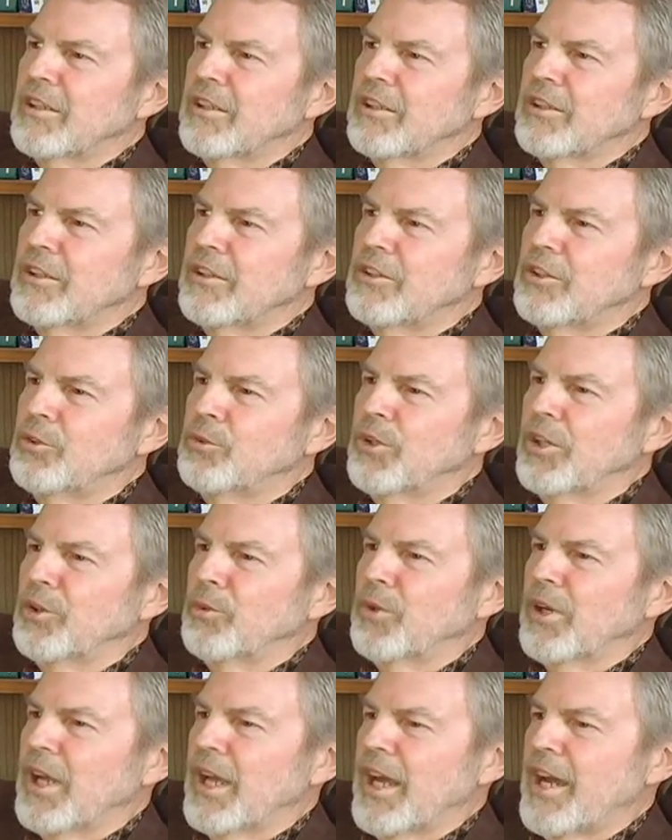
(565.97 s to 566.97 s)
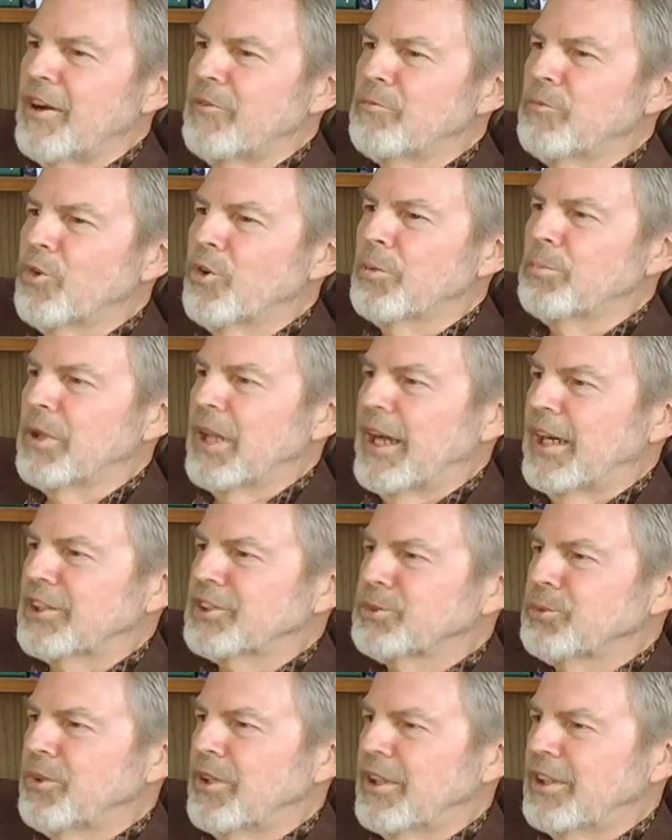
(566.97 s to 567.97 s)
you really want to have more black
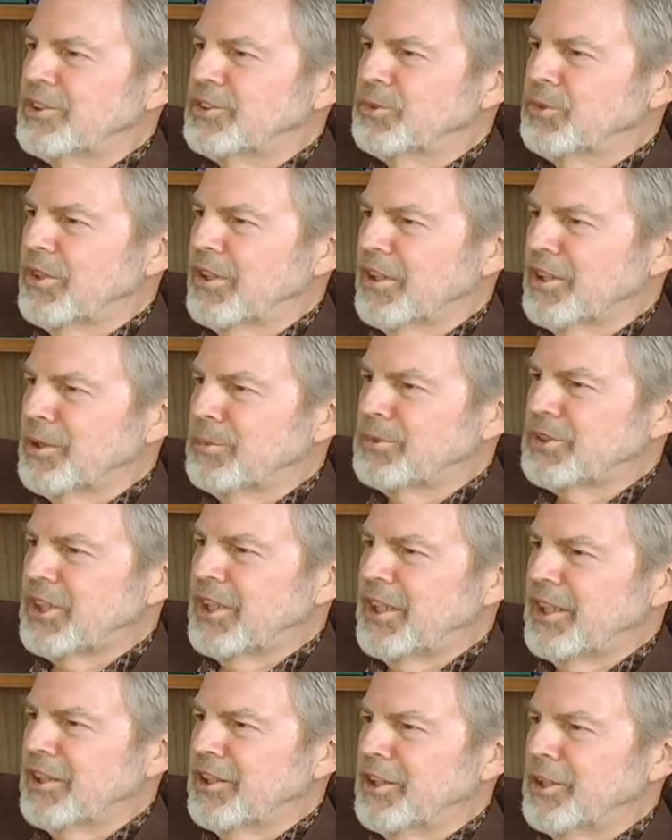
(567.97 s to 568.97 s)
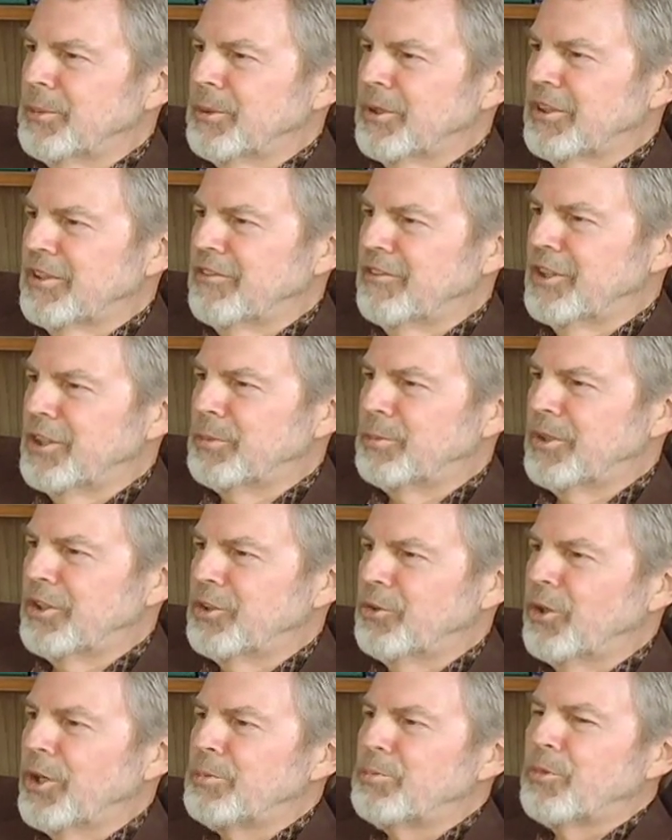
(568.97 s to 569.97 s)
swans when it comes to economic development,
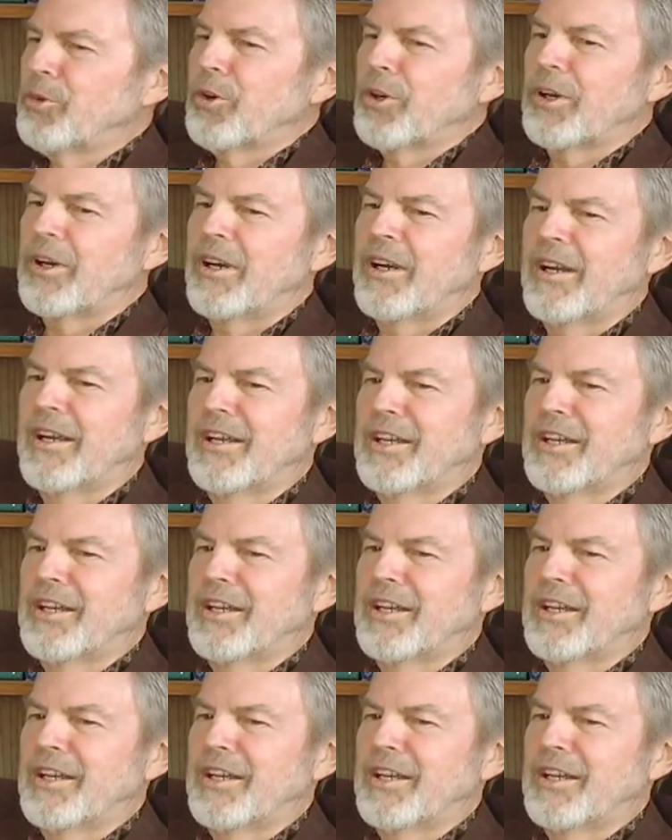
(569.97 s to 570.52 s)
you want more